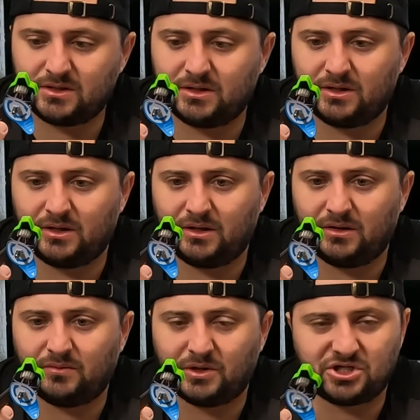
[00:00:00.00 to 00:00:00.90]

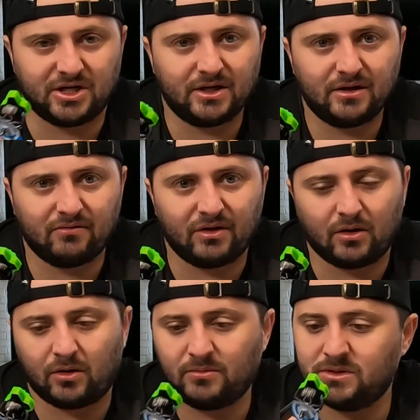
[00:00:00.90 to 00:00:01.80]
the rigidity of the
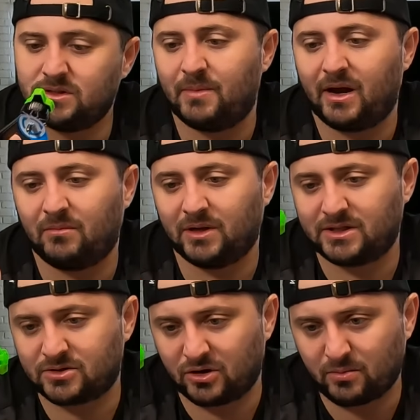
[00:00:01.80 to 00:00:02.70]
arms and make them
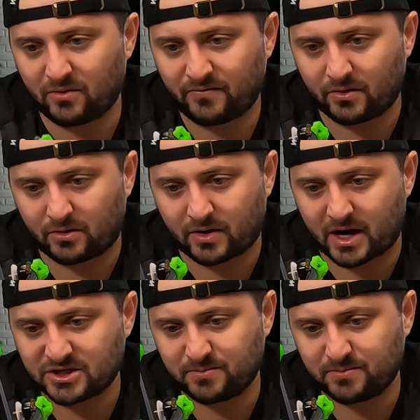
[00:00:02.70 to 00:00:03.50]
less durable for a crash,